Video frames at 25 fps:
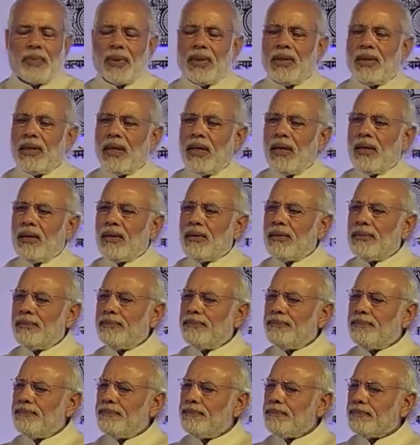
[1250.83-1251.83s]
India.
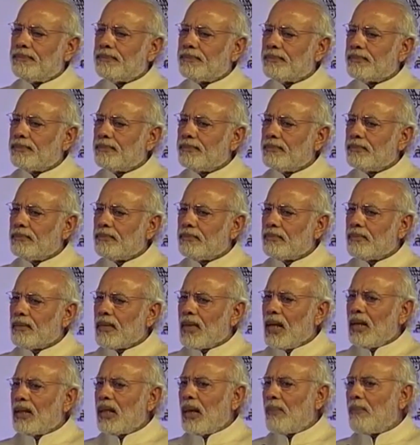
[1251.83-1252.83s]

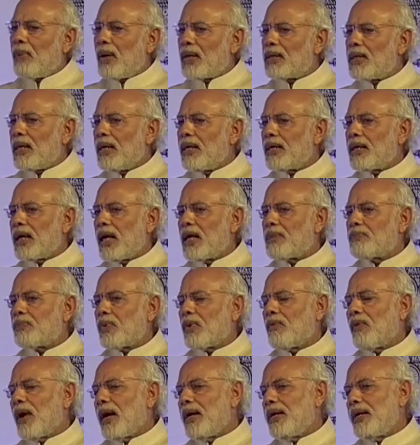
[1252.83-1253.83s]
The budget has
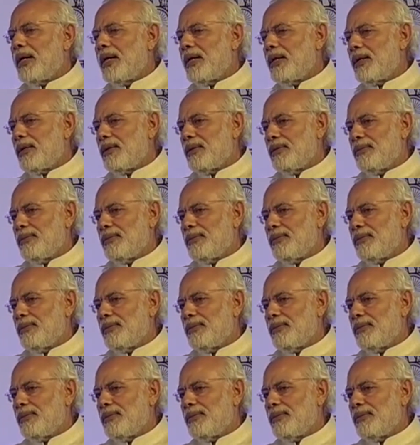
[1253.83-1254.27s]
provided